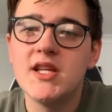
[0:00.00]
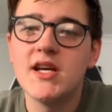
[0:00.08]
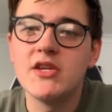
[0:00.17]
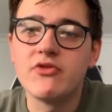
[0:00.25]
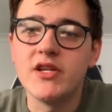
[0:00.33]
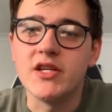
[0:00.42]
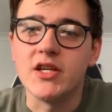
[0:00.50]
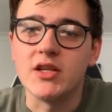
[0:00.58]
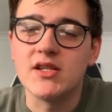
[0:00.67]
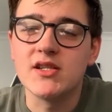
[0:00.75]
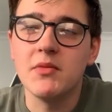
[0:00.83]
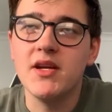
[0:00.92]
That is really
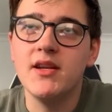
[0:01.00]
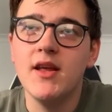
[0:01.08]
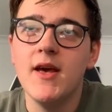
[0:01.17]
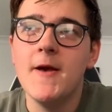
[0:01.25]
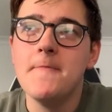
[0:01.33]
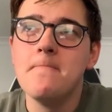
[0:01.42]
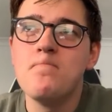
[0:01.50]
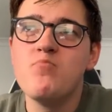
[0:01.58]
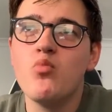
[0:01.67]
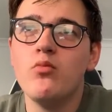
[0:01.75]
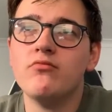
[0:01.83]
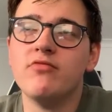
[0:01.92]
good, because I mean,
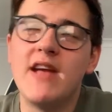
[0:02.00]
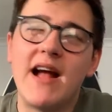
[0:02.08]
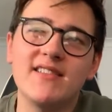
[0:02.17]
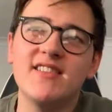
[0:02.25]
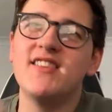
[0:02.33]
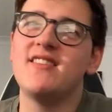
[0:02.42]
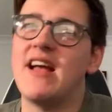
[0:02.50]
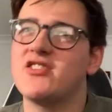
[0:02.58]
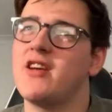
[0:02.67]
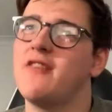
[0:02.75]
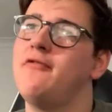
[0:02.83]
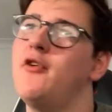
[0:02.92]
reacting to
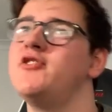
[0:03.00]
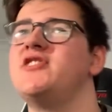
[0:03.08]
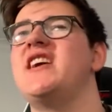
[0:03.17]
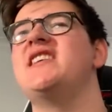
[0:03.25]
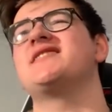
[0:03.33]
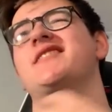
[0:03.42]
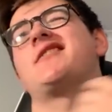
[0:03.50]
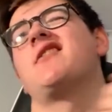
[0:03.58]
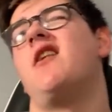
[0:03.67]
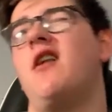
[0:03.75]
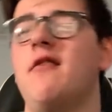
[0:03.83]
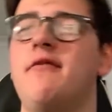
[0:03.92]
dashcam footage, it isn't a
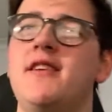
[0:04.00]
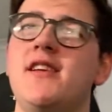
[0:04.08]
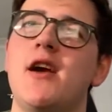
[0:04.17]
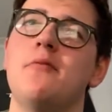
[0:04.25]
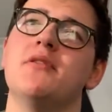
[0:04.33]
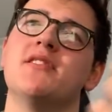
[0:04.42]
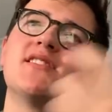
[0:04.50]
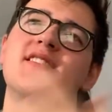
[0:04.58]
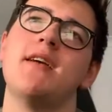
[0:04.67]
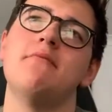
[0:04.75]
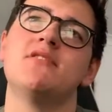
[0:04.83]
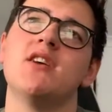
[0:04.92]
car video, but at the
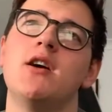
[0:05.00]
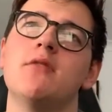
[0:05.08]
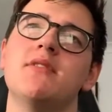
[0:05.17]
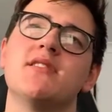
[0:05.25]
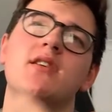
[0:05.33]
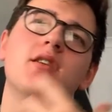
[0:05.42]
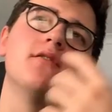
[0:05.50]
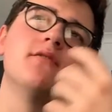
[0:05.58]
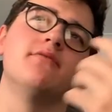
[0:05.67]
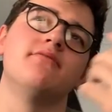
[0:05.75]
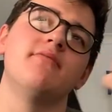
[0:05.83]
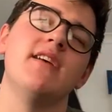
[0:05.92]
same time it kind
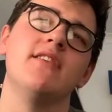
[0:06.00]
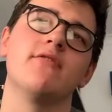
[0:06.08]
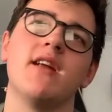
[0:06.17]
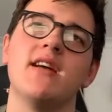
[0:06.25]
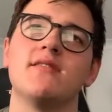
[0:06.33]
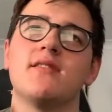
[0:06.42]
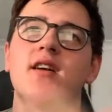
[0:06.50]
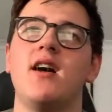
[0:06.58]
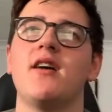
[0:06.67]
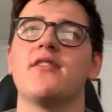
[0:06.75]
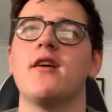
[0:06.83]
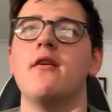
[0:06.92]
of is related to the
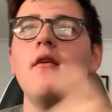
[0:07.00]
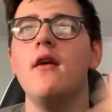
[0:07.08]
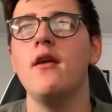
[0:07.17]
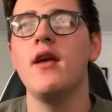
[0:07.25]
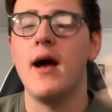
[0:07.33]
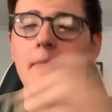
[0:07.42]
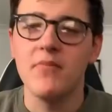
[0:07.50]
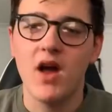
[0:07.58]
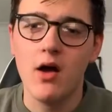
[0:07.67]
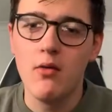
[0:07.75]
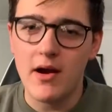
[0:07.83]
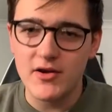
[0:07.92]
car, so yeah,
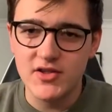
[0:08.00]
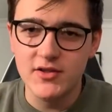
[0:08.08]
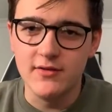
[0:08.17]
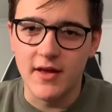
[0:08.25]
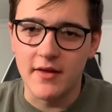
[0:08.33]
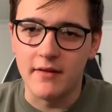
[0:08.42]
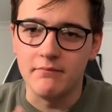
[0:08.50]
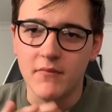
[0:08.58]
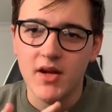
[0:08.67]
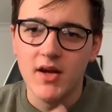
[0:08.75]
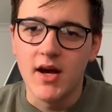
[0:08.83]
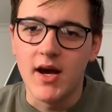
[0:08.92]
I will actually do that then.
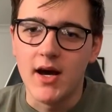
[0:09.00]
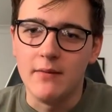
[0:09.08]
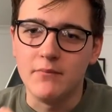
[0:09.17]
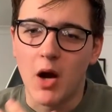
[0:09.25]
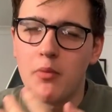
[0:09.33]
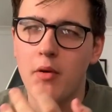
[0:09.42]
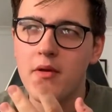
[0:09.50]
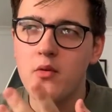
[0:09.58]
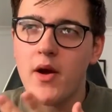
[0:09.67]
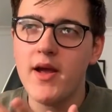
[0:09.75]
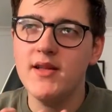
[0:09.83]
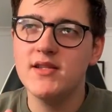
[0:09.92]
I'll probably
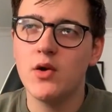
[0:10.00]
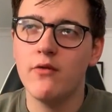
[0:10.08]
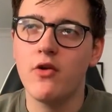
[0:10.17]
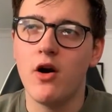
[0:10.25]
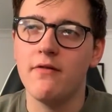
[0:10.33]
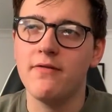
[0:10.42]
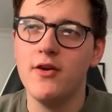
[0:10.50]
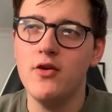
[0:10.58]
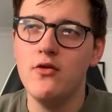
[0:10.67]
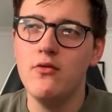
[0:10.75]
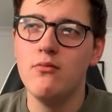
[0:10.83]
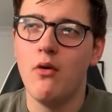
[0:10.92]
wait until I've got a
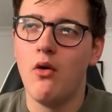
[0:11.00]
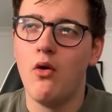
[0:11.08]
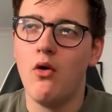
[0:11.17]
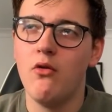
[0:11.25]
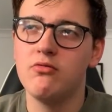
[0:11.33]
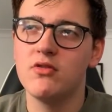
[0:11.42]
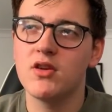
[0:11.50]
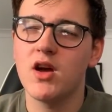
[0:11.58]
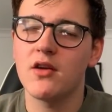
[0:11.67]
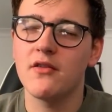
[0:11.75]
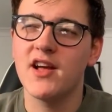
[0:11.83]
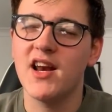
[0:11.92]
few more
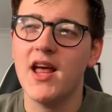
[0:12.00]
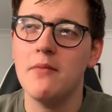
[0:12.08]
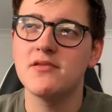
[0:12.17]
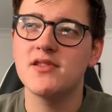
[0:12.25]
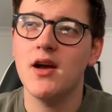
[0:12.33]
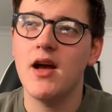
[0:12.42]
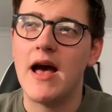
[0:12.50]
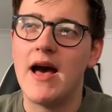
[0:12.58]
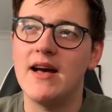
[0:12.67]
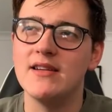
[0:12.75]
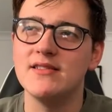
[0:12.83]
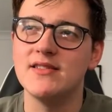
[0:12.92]
kind of clips,
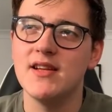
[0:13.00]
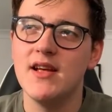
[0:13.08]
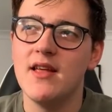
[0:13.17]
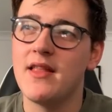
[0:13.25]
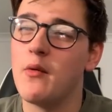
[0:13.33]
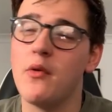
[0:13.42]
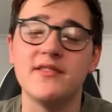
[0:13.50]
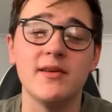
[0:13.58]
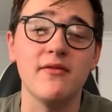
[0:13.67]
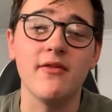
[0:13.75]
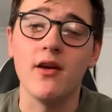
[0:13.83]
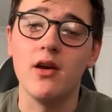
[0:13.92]
and that won't
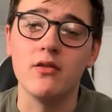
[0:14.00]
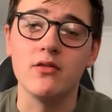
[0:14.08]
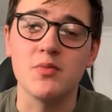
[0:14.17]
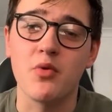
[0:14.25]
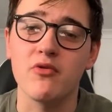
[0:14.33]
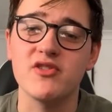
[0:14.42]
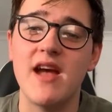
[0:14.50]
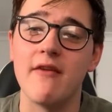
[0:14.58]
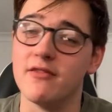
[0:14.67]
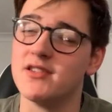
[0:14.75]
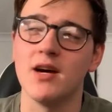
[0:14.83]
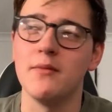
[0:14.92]
take me very long, because pretty much
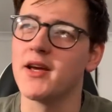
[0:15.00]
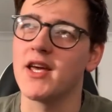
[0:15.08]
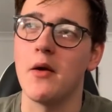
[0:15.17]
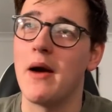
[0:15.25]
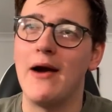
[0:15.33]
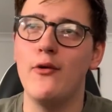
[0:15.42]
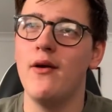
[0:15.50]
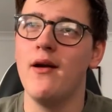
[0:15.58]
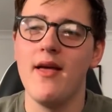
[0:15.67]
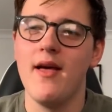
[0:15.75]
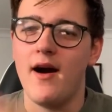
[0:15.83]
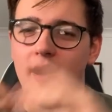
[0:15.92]
every time I go out
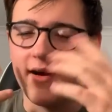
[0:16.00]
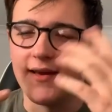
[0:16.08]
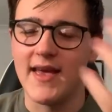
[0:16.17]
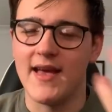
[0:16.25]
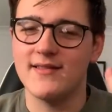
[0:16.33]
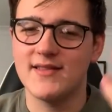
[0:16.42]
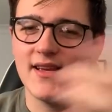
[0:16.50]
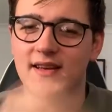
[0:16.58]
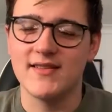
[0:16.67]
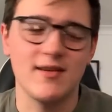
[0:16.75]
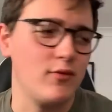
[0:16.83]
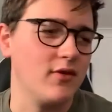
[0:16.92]
I get
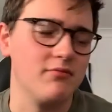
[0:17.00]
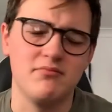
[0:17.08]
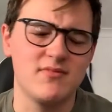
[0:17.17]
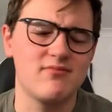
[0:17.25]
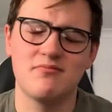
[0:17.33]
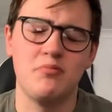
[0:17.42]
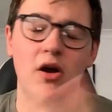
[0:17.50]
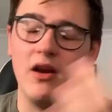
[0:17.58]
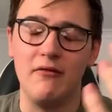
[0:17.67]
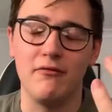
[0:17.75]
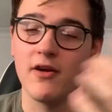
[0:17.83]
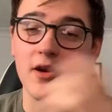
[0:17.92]
someone pull
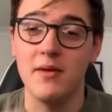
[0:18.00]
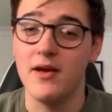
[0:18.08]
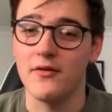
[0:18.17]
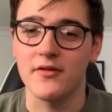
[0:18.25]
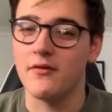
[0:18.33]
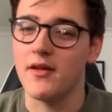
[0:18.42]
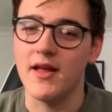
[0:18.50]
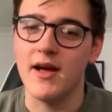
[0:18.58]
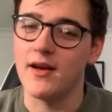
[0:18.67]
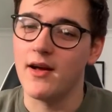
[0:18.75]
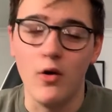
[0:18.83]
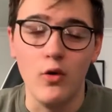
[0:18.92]
in front of me or something like
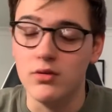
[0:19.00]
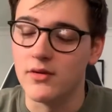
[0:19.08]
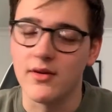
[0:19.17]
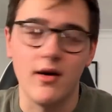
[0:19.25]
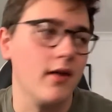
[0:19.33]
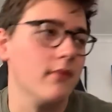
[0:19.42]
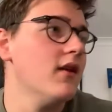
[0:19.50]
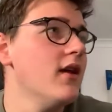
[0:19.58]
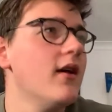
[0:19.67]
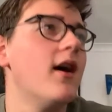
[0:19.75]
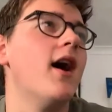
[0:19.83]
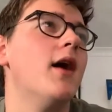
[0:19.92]
that, like all the time.
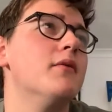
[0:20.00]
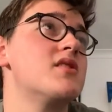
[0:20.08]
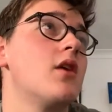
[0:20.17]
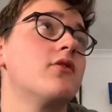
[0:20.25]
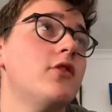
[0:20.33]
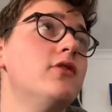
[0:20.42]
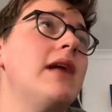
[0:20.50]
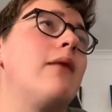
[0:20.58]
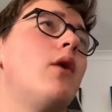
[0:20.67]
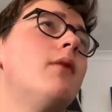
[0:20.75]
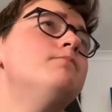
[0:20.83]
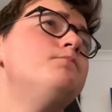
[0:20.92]
So I'll do
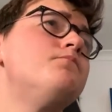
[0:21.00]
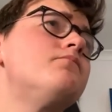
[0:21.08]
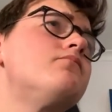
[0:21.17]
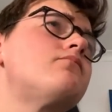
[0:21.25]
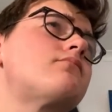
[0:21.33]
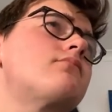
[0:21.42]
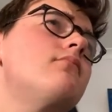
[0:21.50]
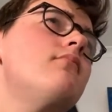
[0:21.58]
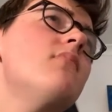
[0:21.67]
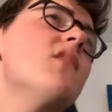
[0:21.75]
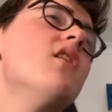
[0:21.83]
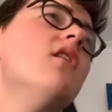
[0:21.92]
that one.
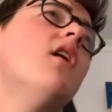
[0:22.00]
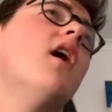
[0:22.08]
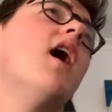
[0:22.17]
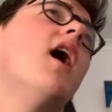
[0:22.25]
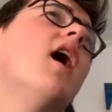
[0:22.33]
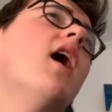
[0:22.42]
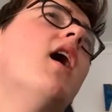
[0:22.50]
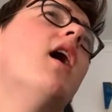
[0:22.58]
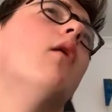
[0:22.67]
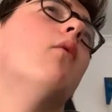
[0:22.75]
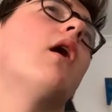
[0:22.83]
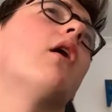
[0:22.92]

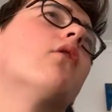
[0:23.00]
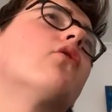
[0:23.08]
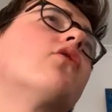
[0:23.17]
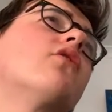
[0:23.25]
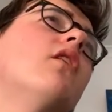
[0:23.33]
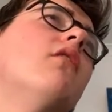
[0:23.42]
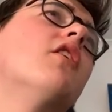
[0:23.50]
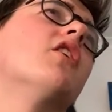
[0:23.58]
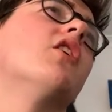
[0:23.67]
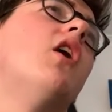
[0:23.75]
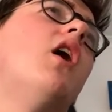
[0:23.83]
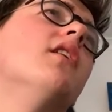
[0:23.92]
What else have I
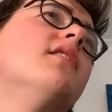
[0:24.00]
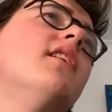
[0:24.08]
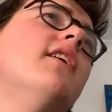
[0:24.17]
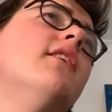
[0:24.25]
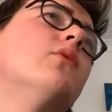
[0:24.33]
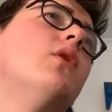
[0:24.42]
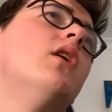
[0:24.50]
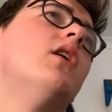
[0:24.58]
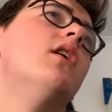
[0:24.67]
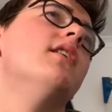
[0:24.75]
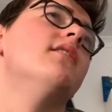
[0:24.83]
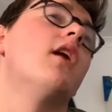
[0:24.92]
got ideas wise?